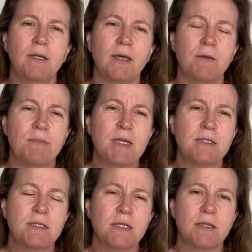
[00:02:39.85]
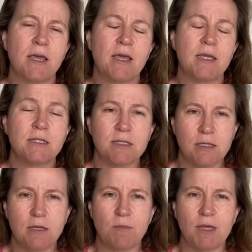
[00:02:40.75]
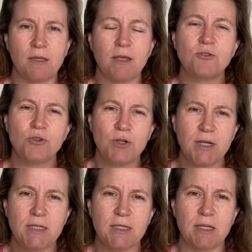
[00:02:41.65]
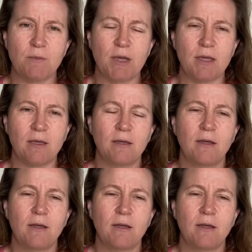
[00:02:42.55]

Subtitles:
It means that they see me, they truly see me.